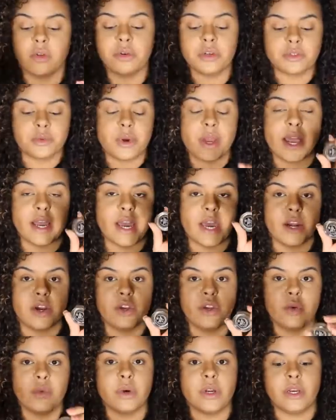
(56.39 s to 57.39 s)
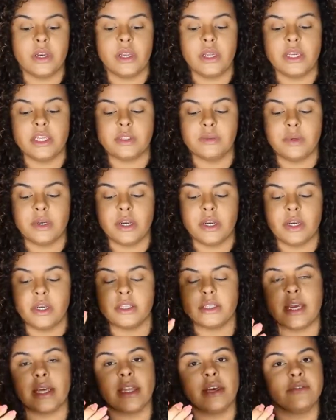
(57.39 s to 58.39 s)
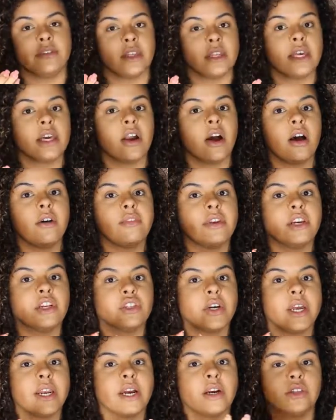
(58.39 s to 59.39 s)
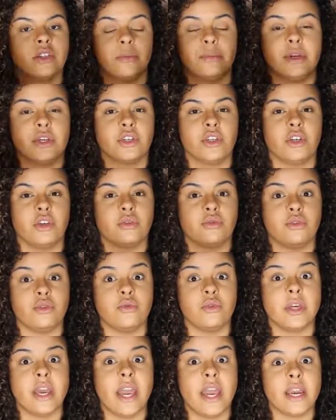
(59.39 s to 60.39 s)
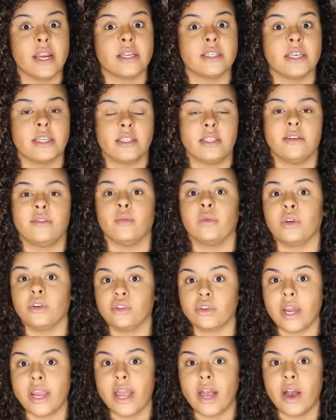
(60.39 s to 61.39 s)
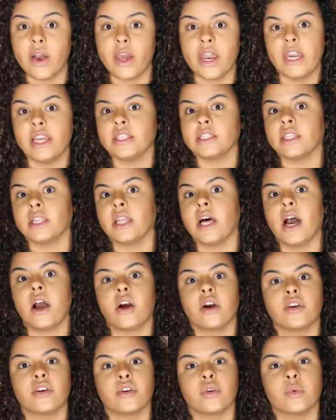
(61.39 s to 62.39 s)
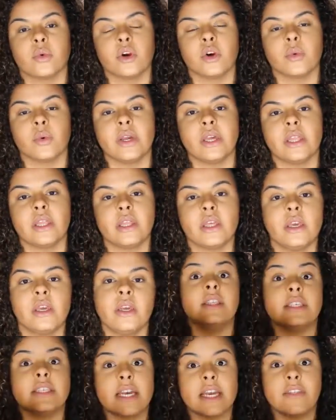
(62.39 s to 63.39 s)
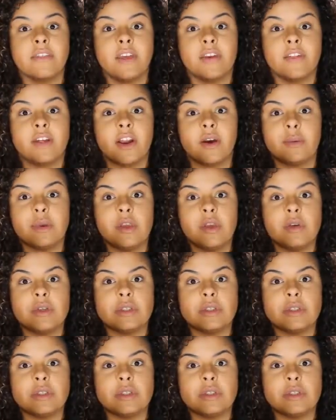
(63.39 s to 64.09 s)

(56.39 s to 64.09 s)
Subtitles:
The only reason why I got a new one is because I left the lid off and it dried out, so make sure you don't do that because that stuff will dry out and it's a lot harder to work with. The second thing that I'll be